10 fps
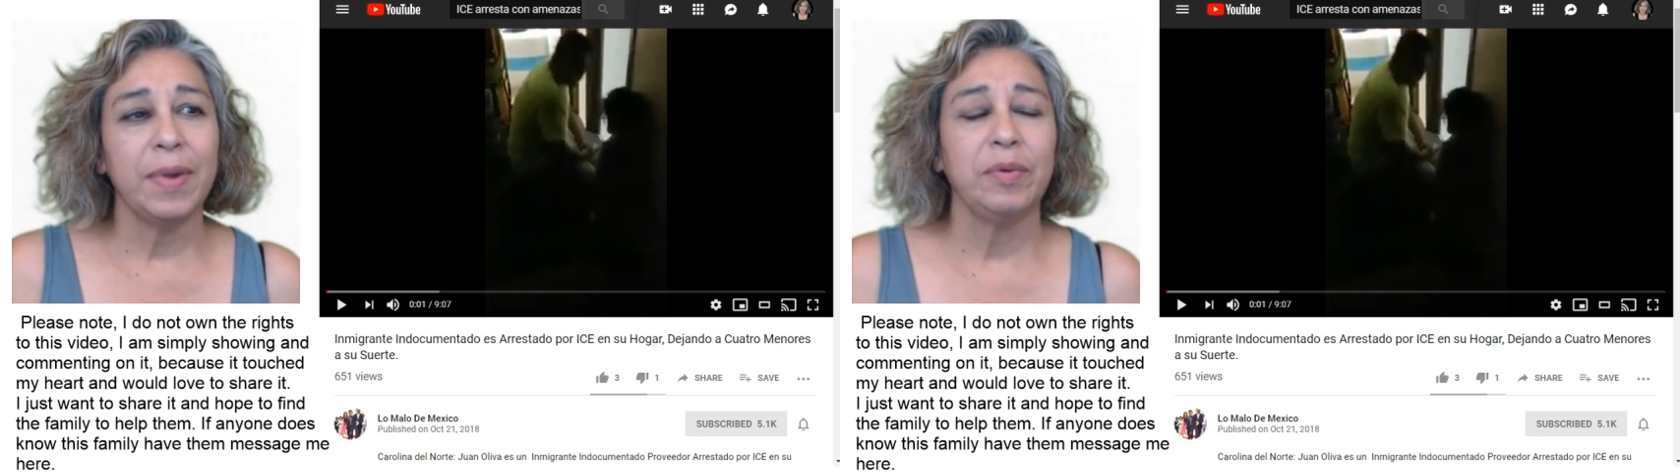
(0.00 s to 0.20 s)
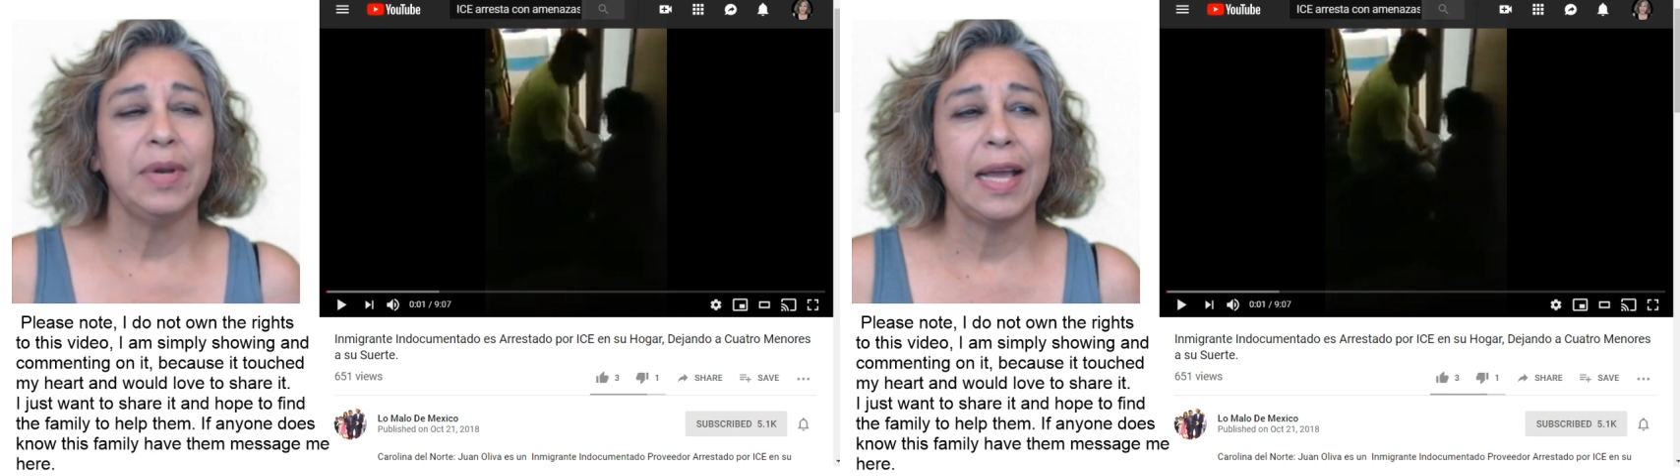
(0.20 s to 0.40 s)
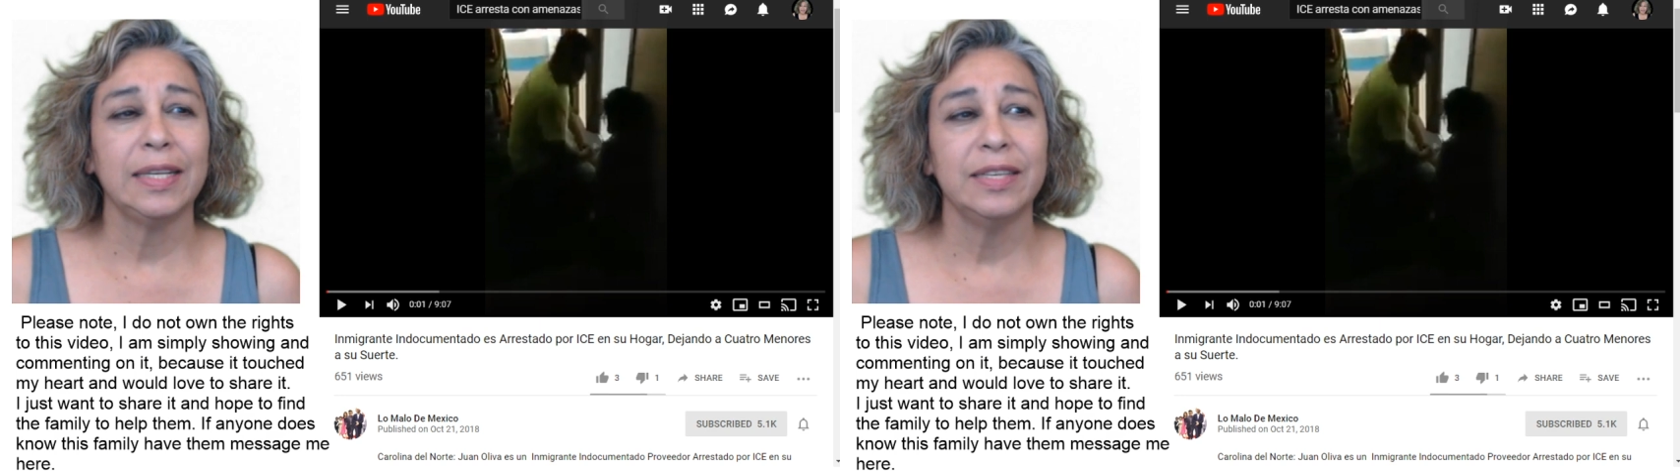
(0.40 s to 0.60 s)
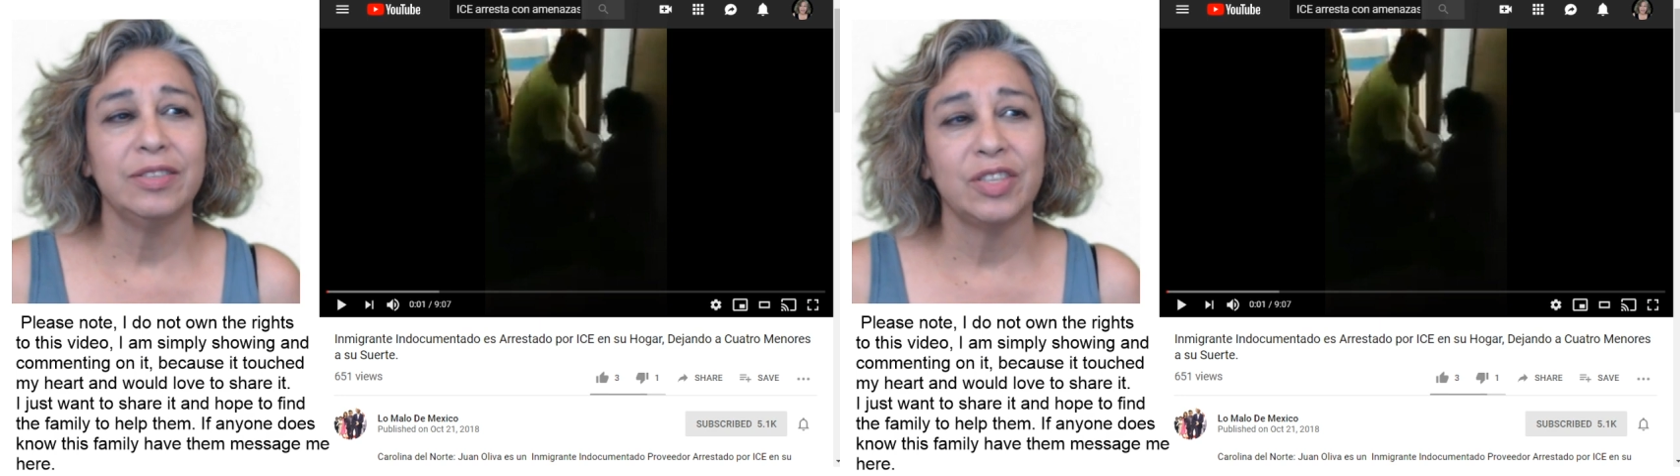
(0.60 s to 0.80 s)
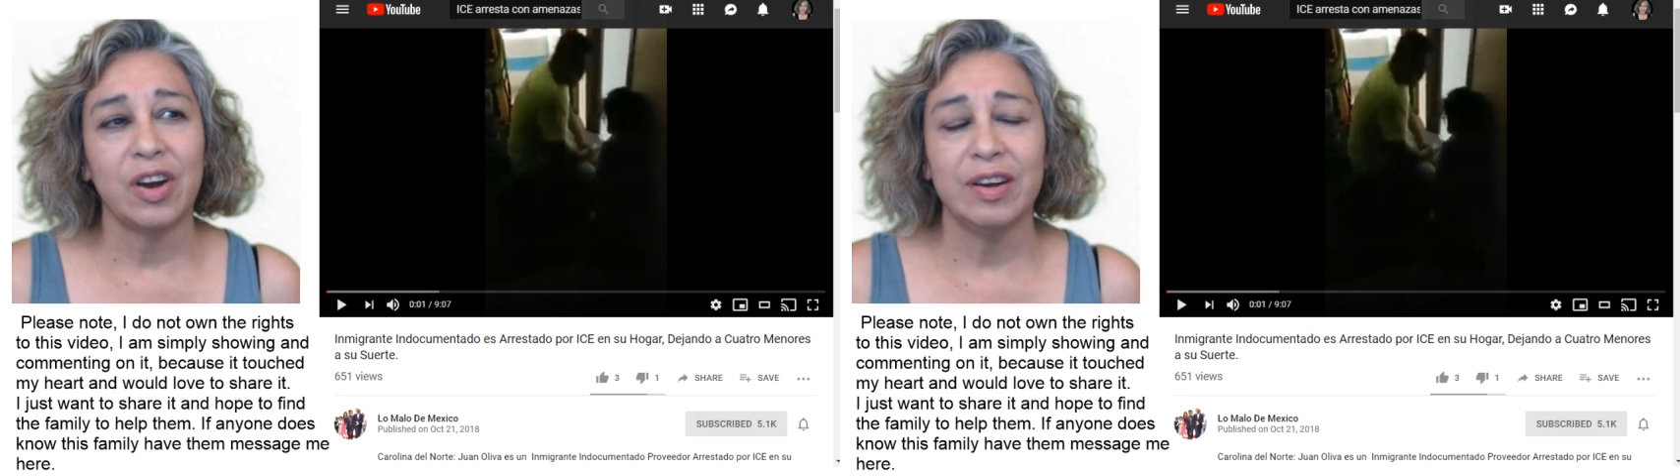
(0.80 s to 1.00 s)
I would like to
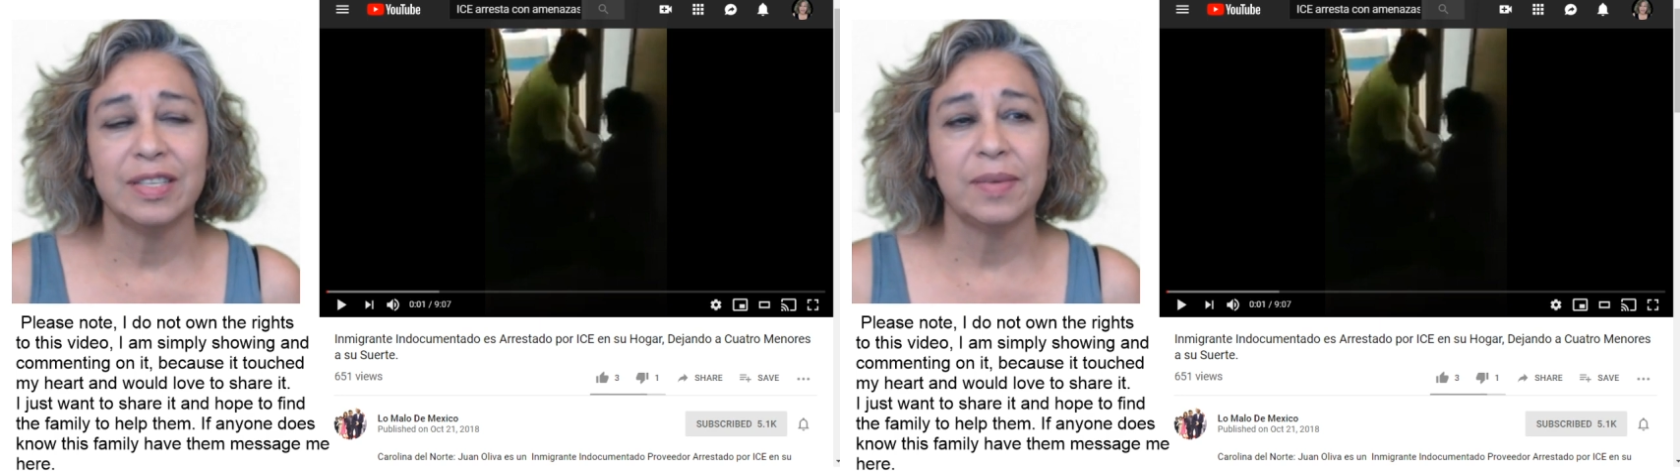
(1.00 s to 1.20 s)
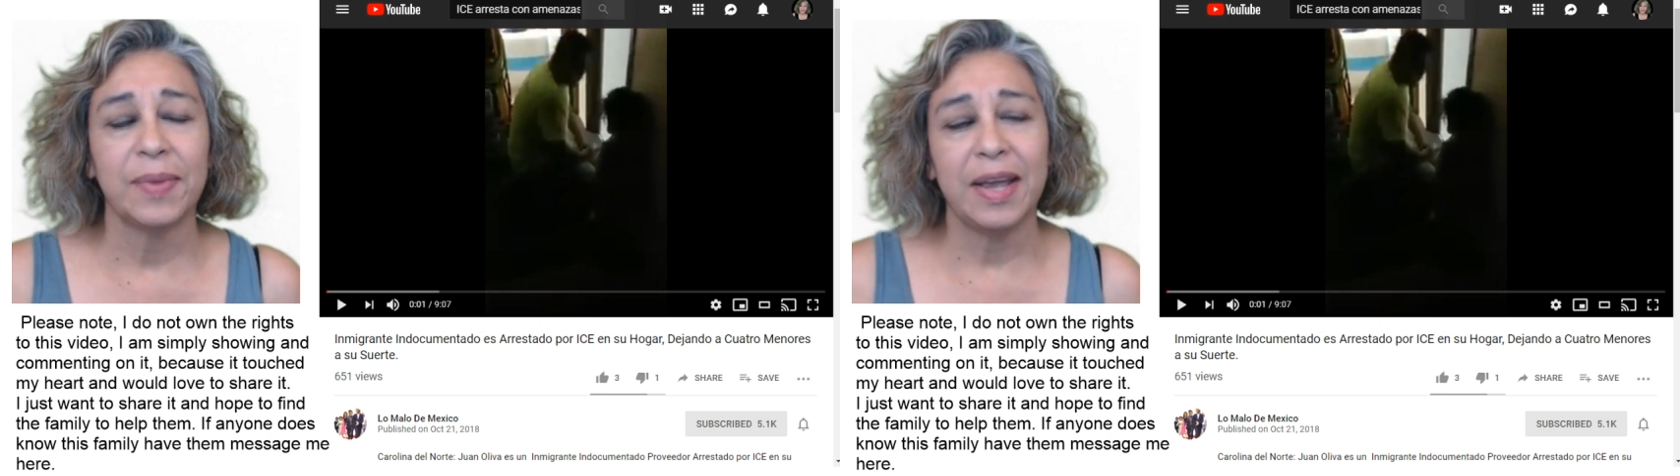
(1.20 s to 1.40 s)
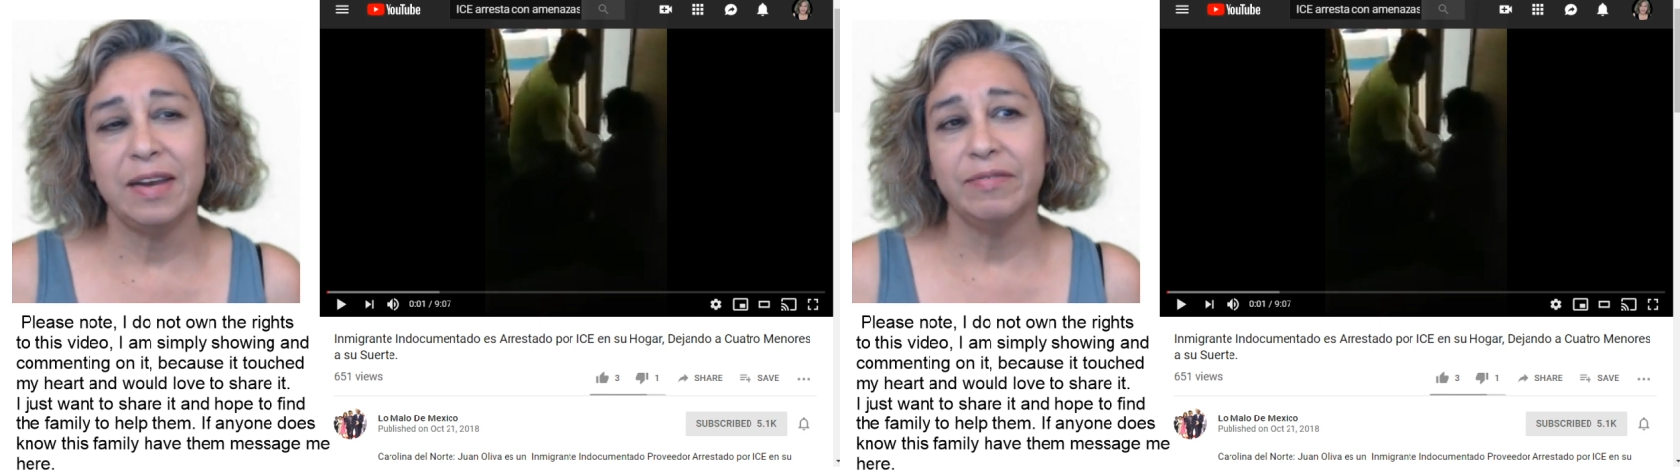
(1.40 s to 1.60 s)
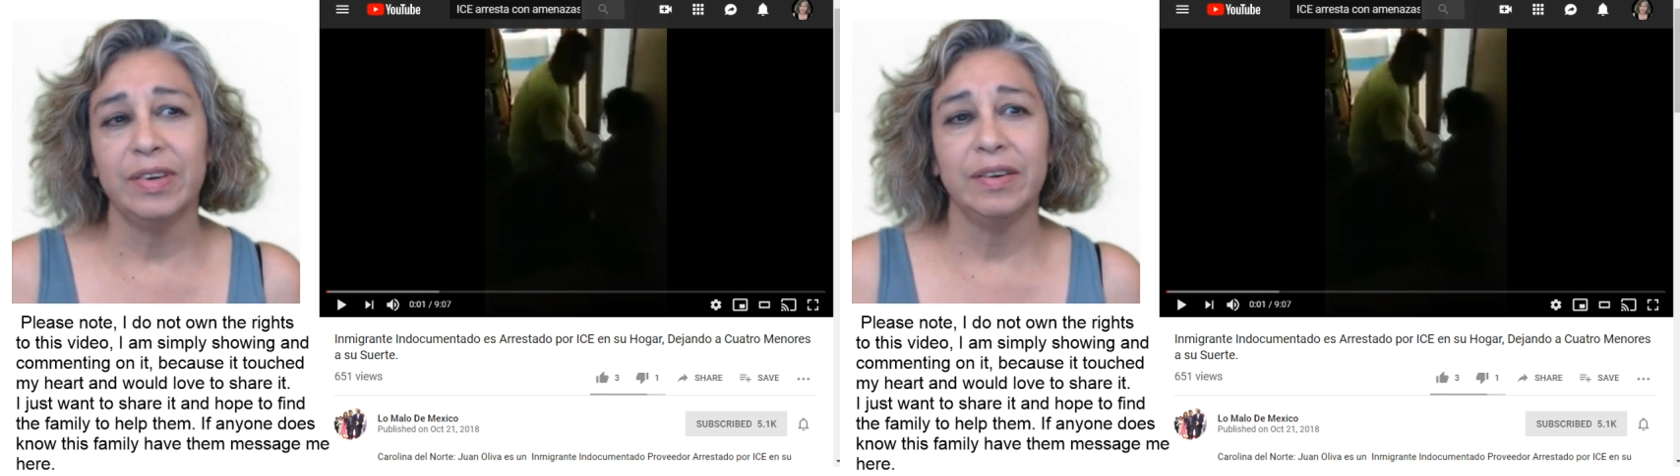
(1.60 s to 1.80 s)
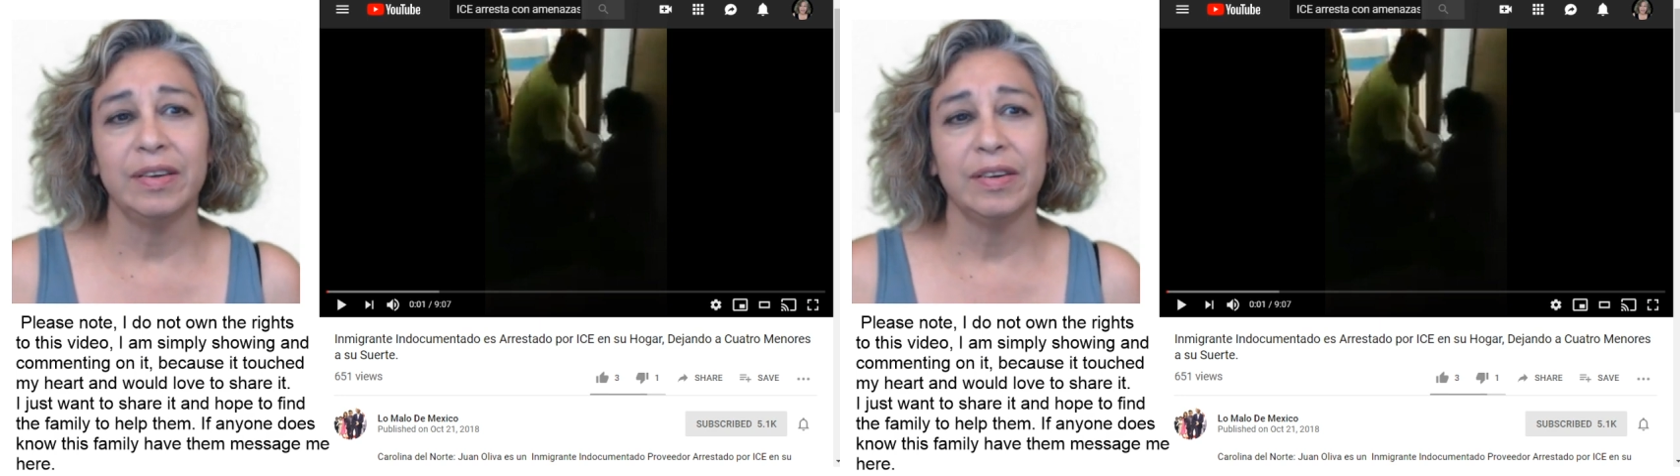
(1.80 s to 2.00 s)
start some kind of
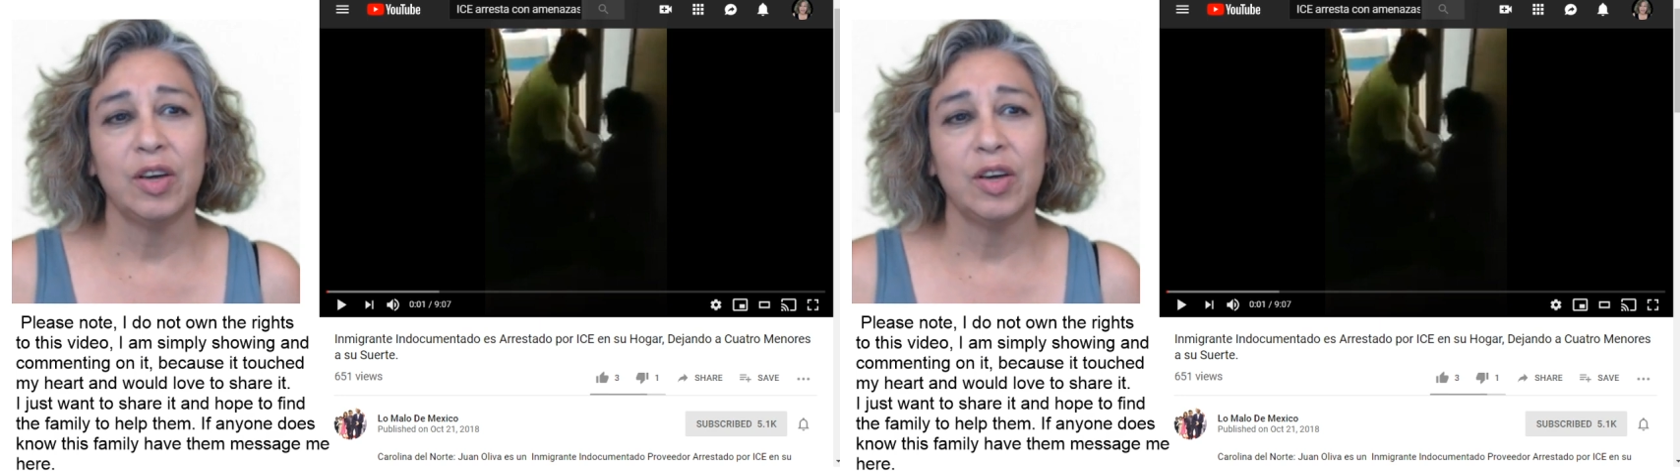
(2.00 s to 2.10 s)
a